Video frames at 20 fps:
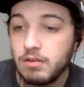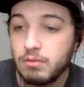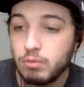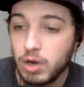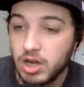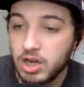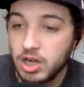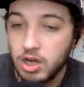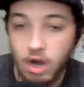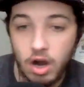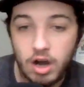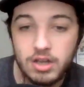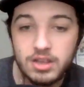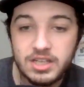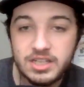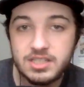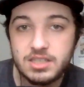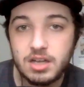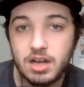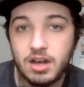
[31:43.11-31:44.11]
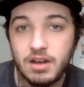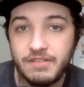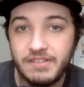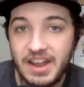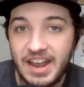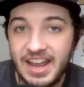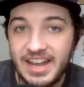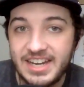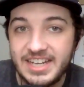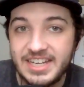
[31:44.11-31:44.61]
regardless of
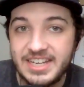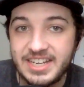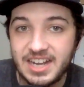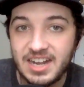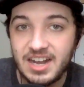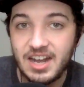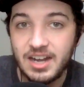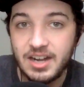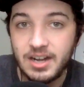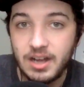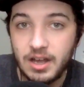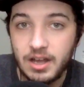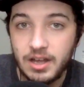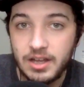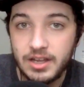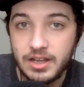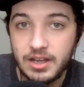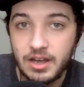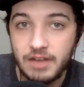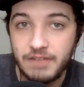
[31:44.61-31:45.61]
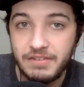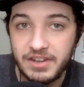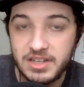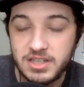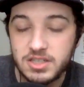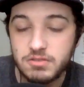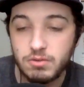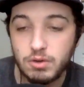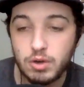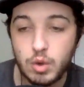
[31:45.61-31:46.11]
any kind of
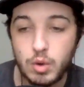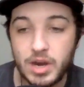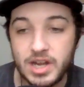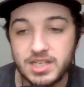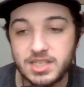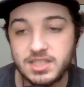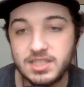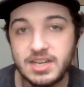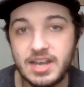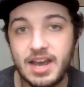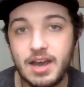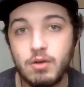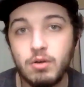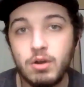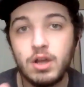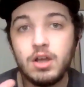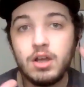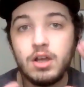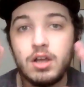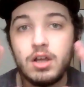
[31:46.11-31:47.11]
his request. Now,